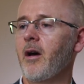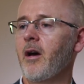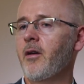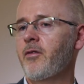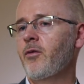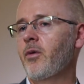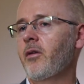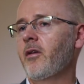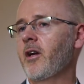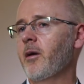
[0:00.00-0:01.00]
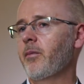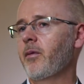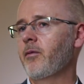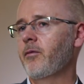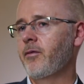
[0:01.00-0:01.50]
After you've woken up
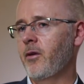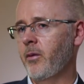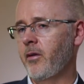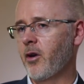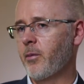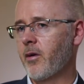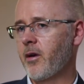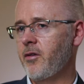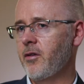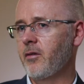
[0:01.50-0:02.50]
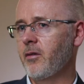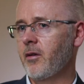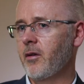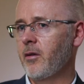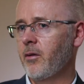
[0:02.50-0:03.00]
following the operation,
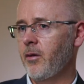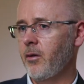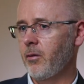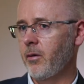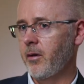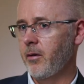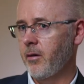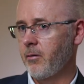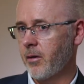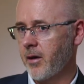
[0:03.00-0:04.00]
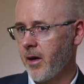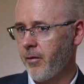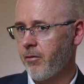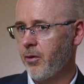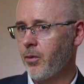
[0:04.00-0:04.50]
you're in the
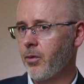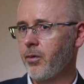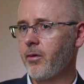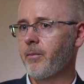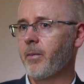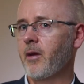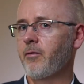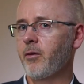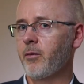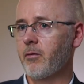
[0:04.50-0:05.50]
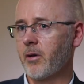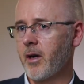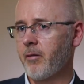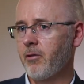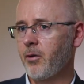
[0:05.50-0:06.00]
recovery ward, and from the
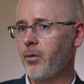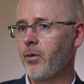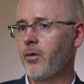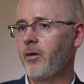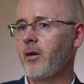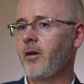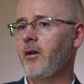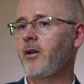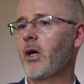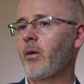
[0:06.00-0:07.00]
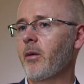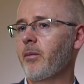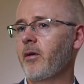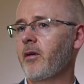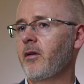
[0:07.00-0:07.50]
recovery ward you go up
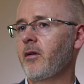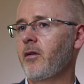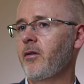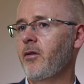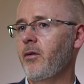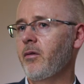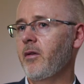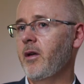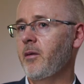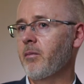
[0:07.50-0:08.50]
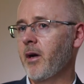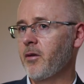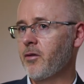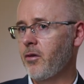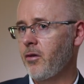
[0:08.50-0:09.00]
to the
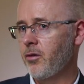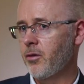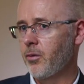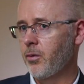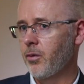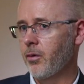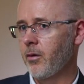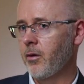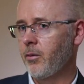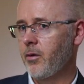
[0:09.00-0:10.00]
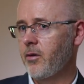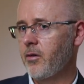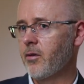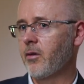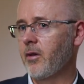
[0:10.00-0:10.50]
main surgical ward, which
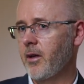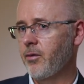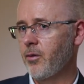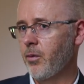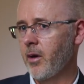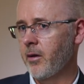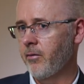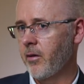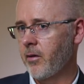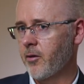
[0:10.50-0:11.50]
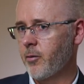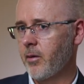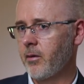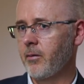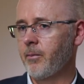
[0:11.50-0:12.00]
is on level 1 of the
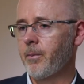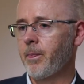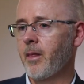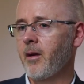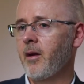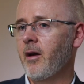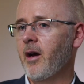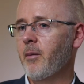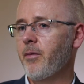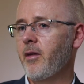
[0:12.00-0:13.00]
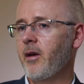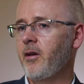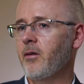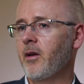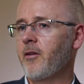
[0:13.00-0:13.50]
hospital. Up there
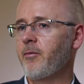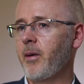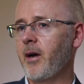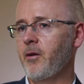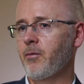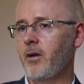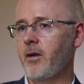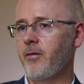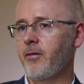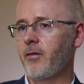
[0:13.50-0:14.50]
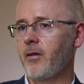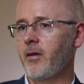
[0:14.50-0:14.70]
you'll have pain relief.